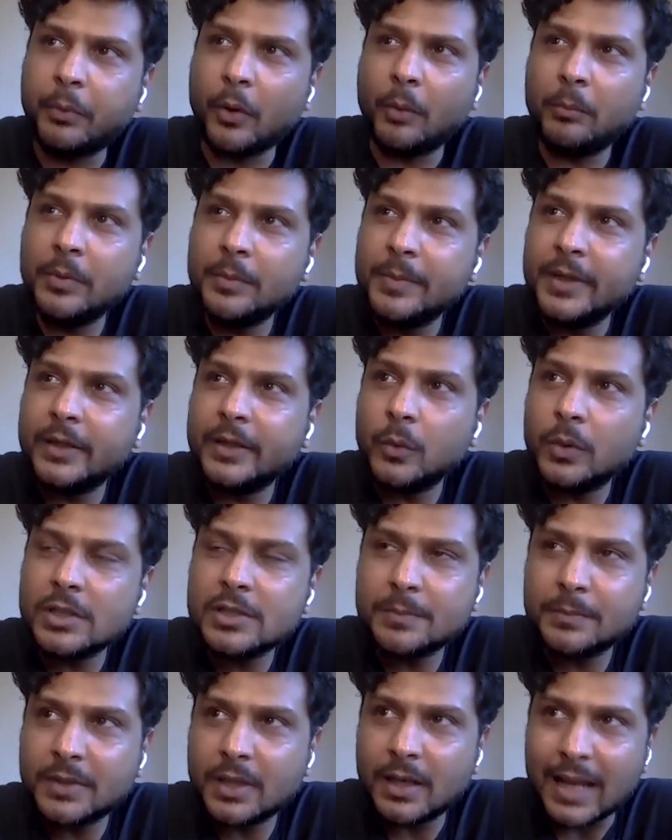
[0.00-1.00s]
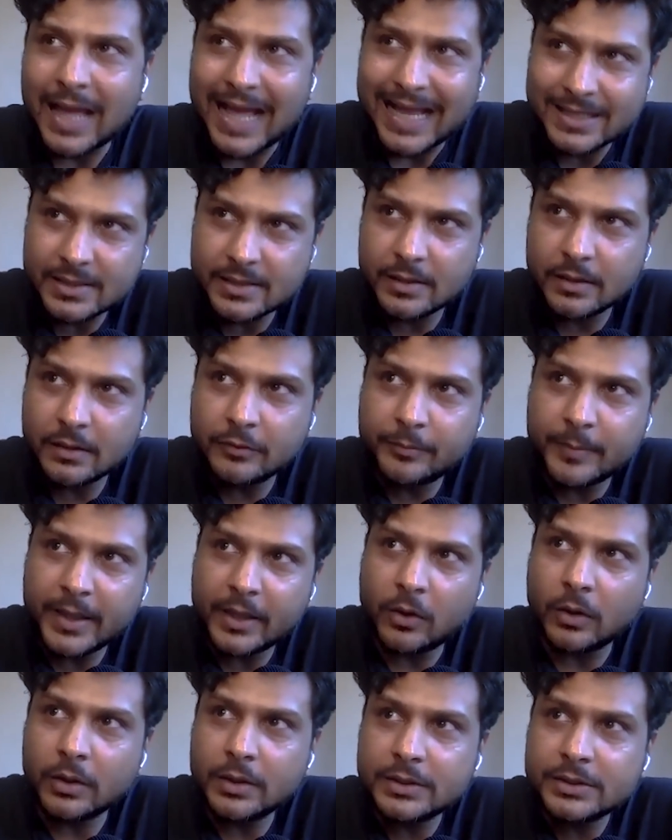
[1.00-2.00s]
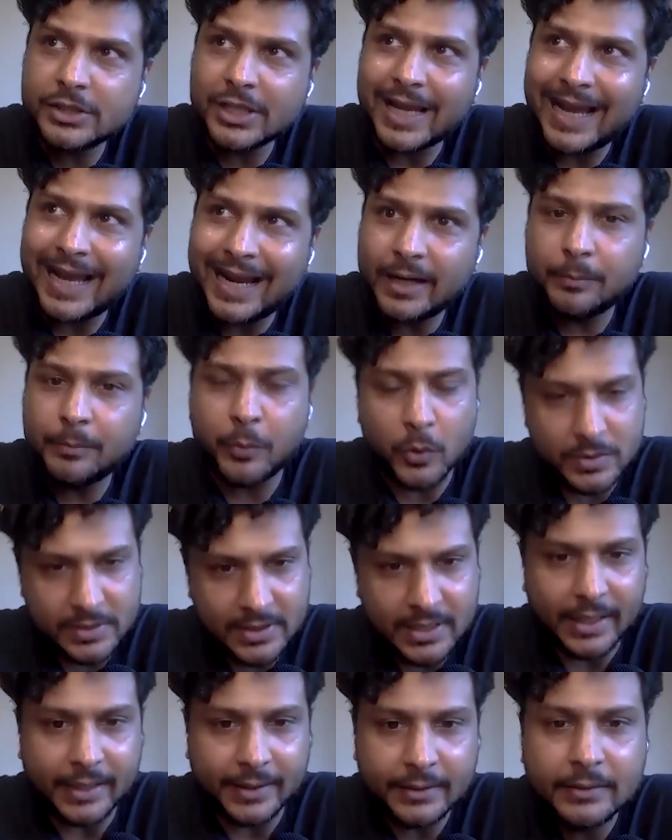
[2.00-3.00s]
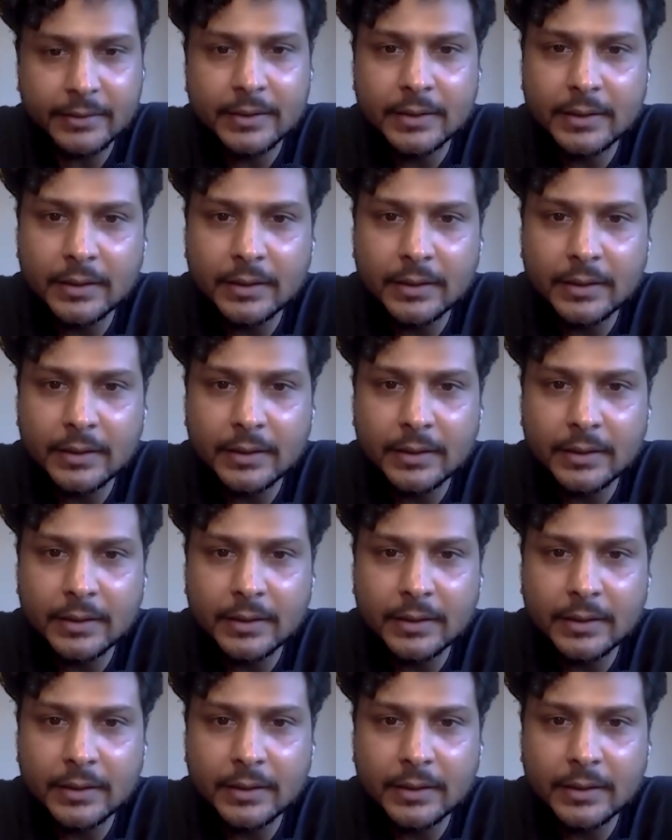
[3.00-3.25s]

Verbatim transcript: probably towards the last year of my college and post-grad.